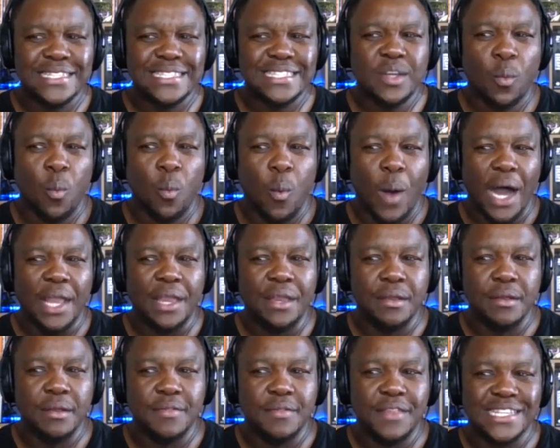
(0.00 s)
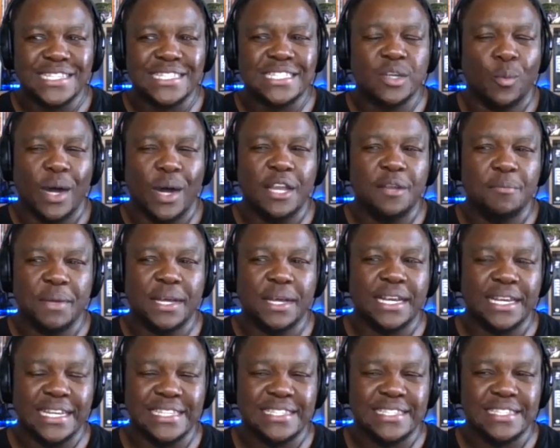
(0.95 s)
the one
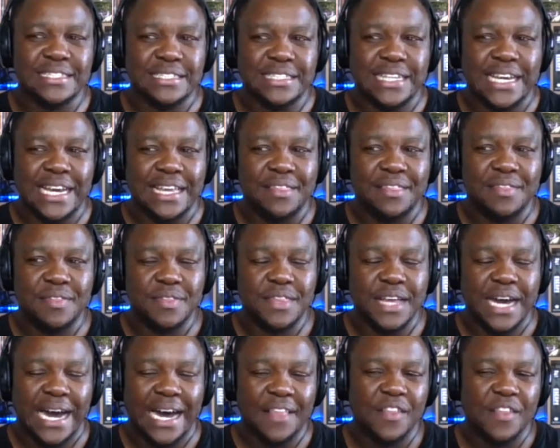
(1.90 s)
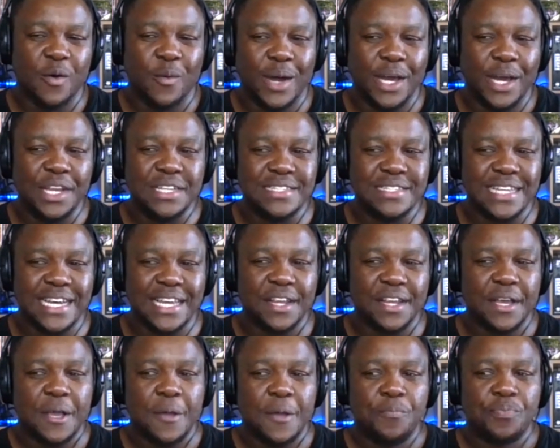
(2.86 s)
big lesson. And the other one is that
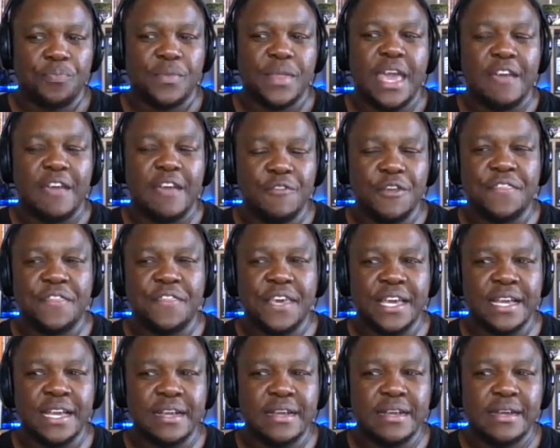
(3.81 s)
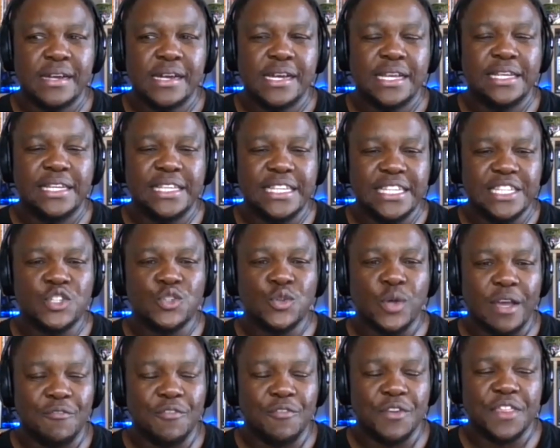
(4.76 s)
everything leads
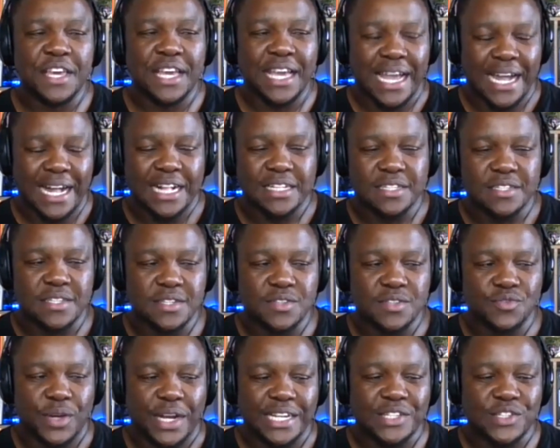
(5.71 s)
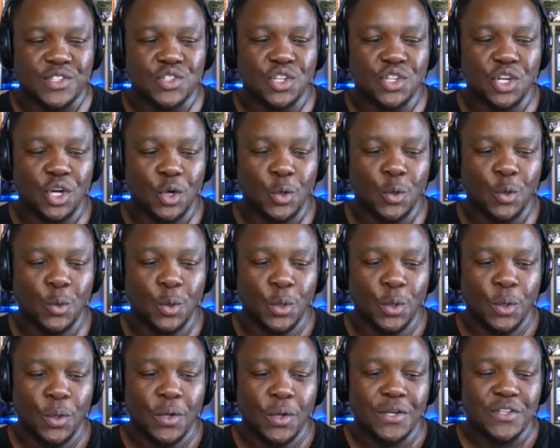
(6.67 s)
to everything else, right? So
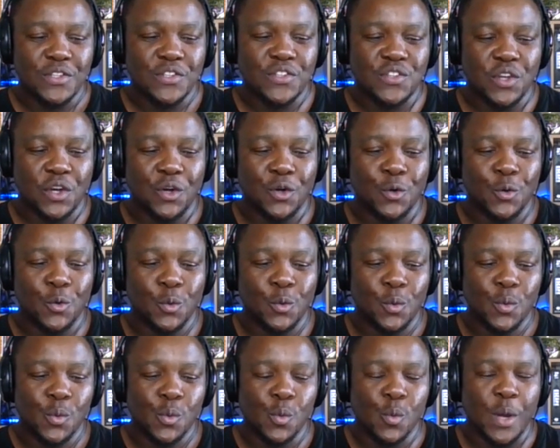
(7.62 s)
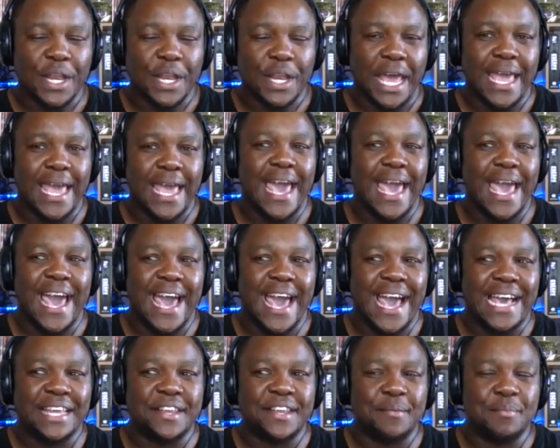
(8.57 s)
when I
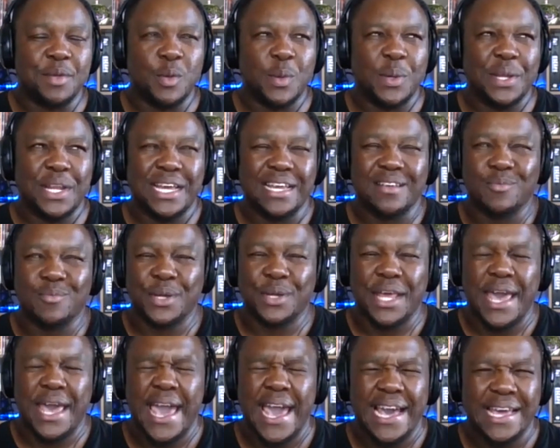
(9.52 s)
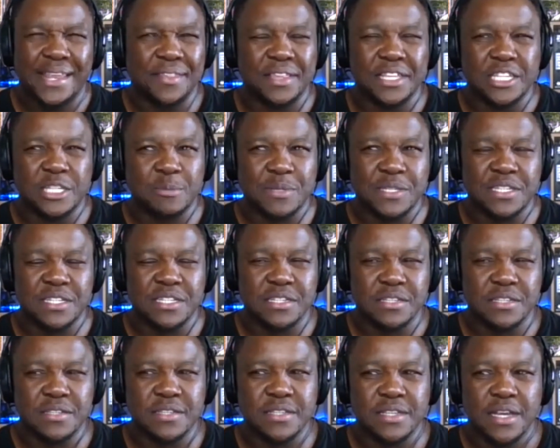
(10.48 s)
had, I mean, when I had this
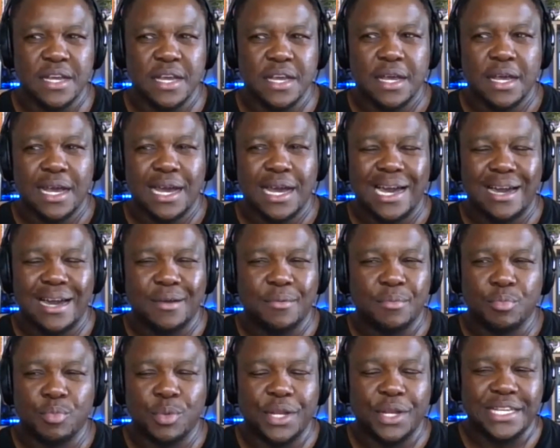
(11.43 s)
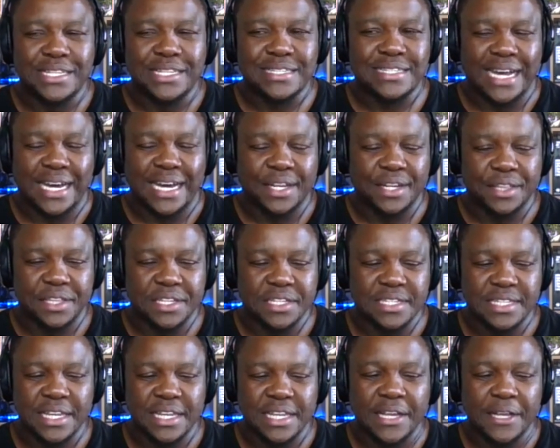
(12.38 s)
business, when I started this
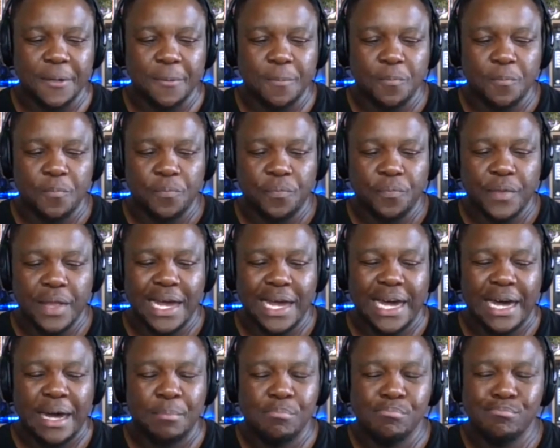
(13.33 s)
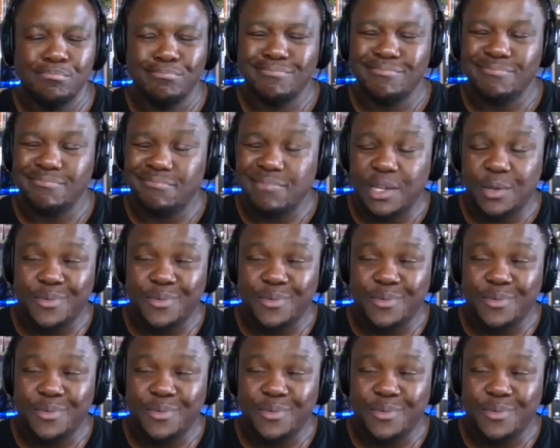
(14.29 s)
thing, I don't